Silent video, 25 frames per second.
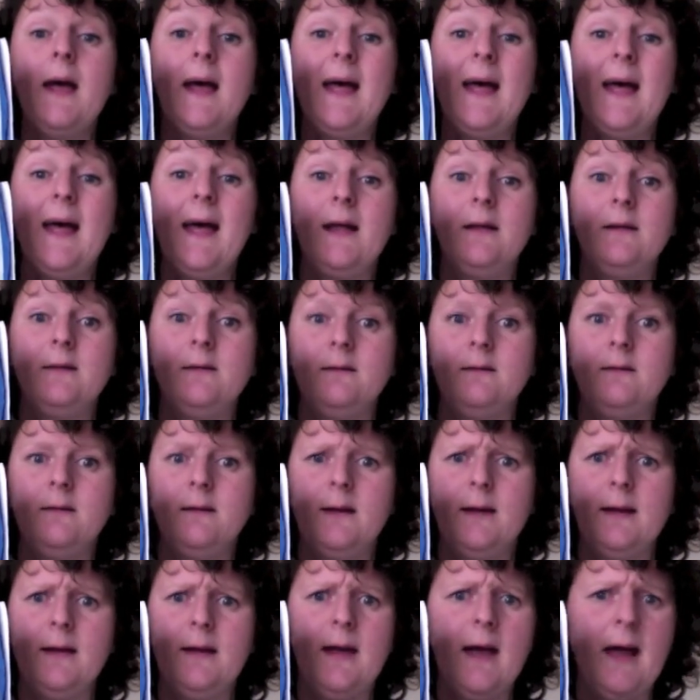And
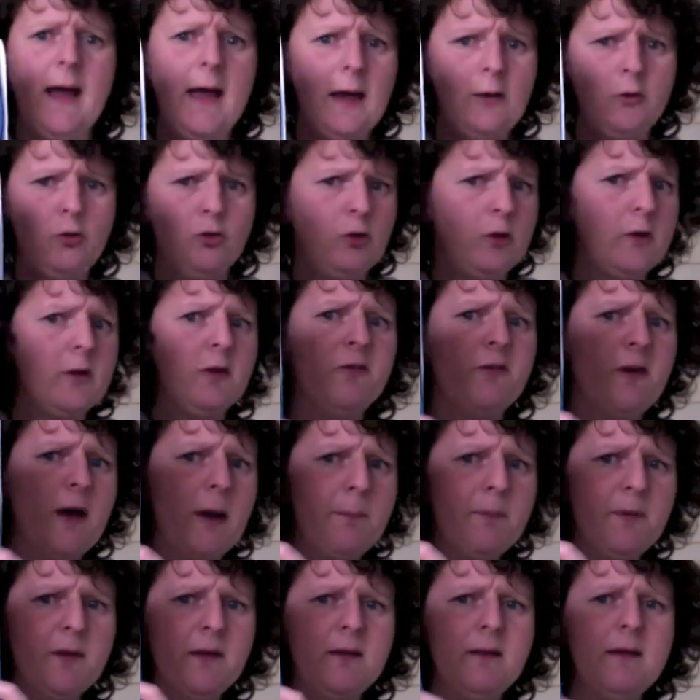I had to give
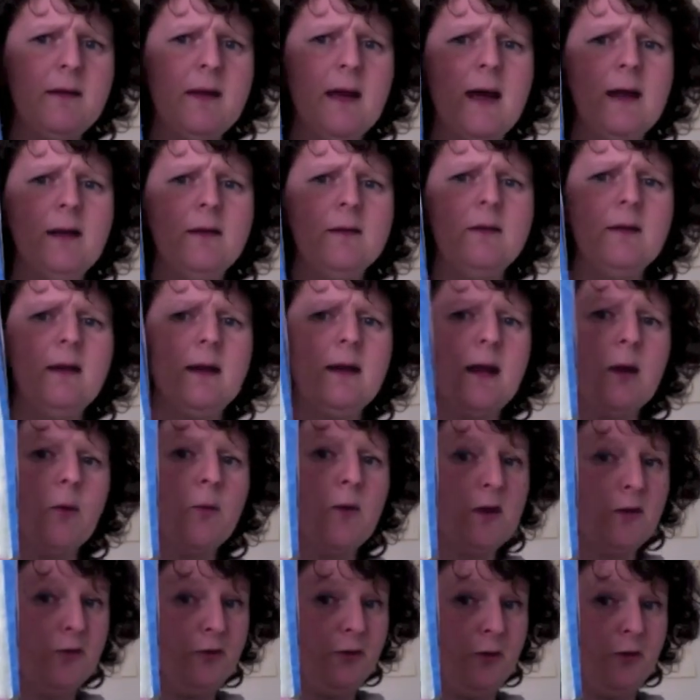up in the end, and I
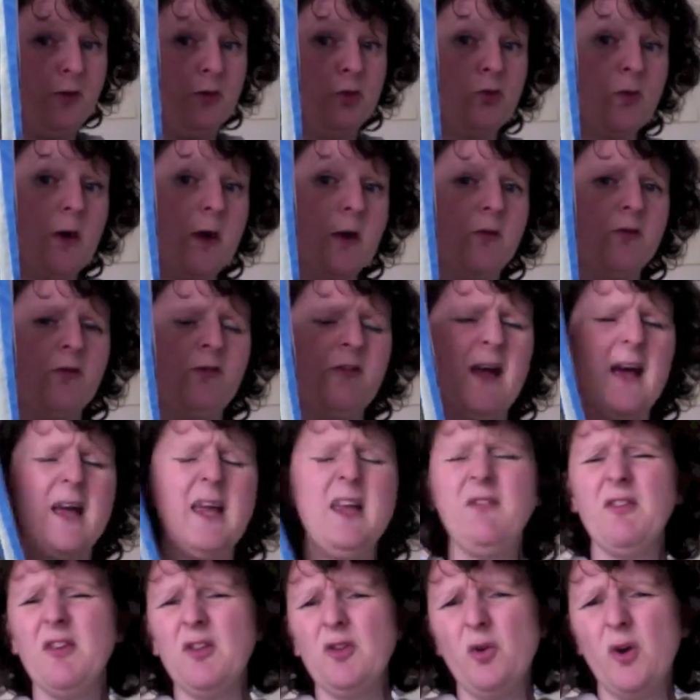went for the dragonfly,
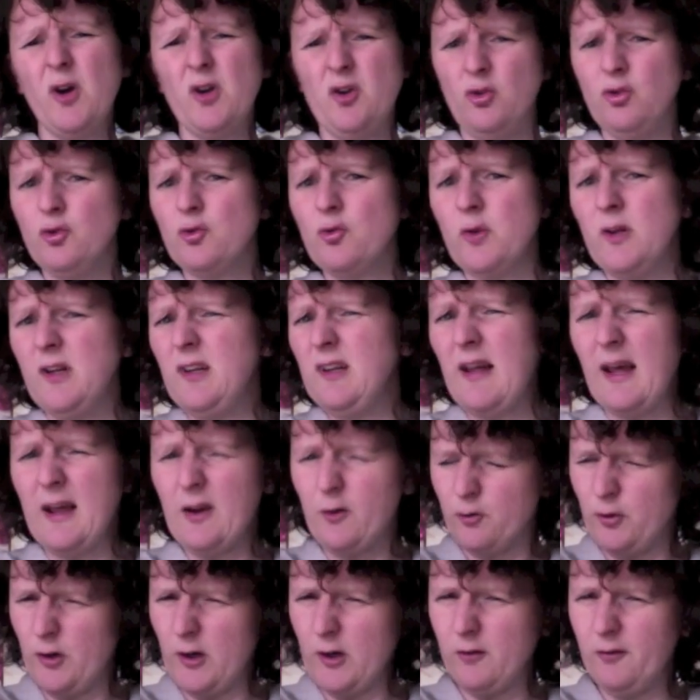even though I don't really
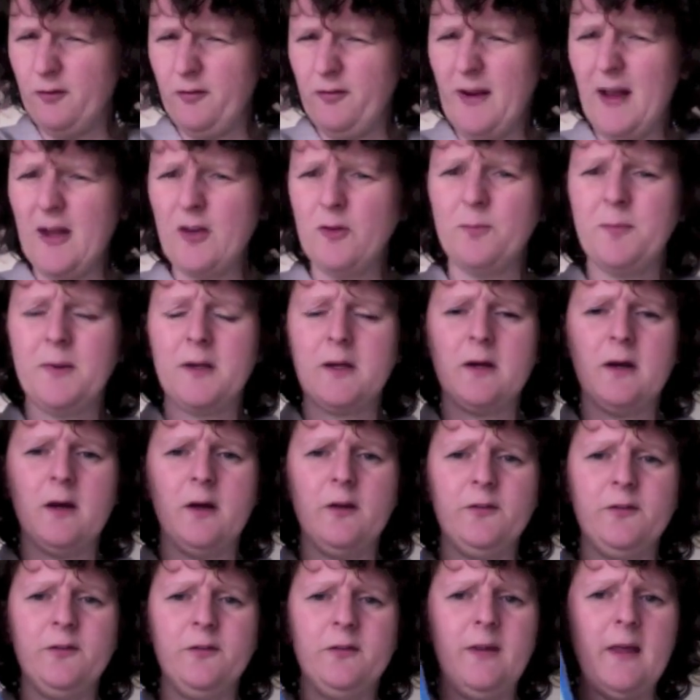like dragonflies
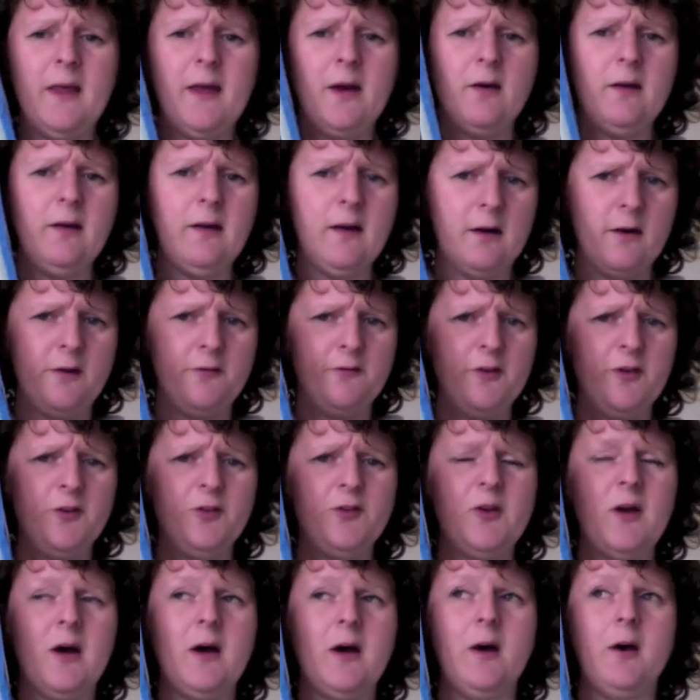because their
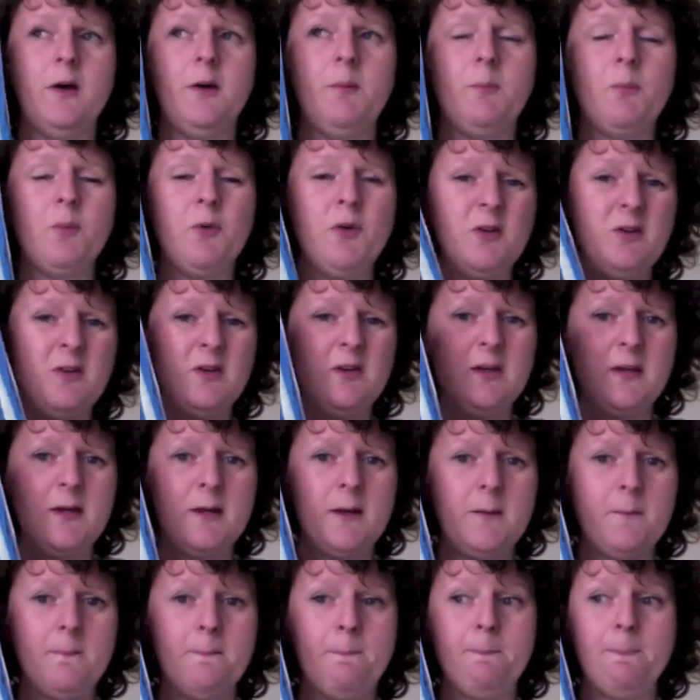larvae are
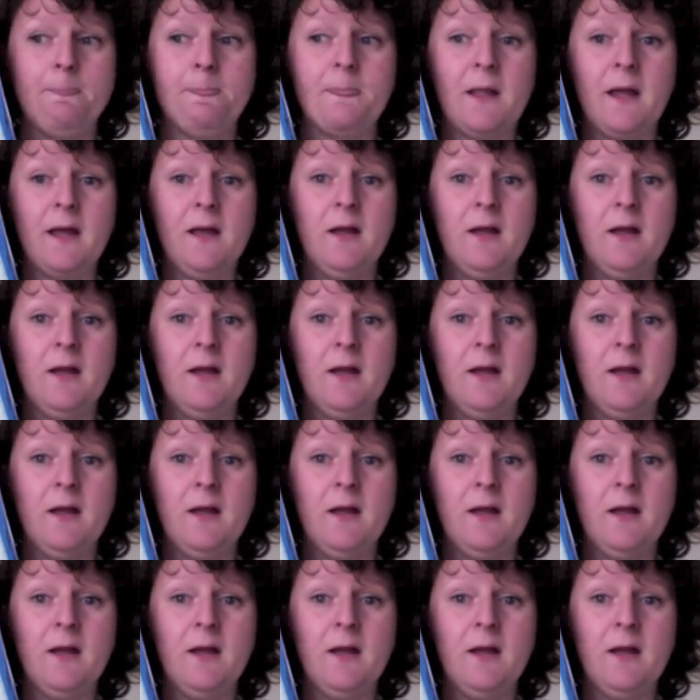pretty